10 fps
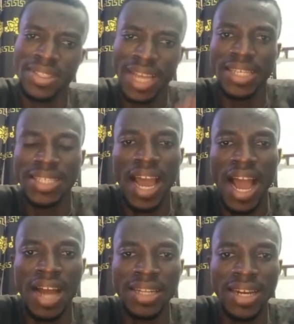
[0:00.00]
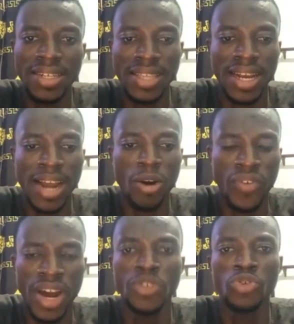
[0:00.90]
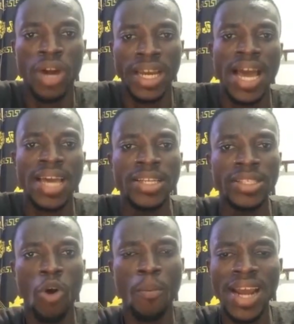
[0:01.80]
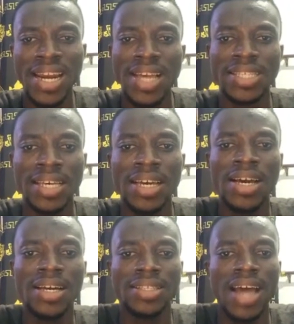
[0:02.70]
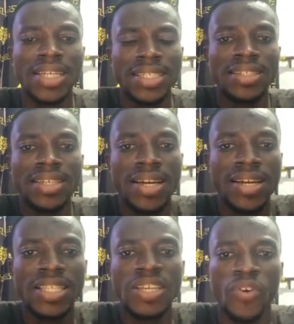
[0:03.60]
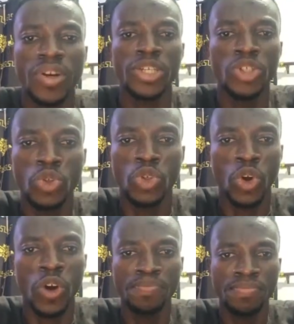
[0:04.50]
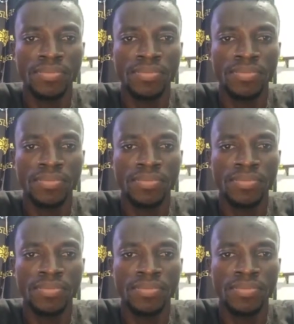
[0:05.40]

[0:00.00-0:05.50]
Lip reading: That is the kind of country I am. And to my mind, I say, that actually, you're creative for the youth, you know.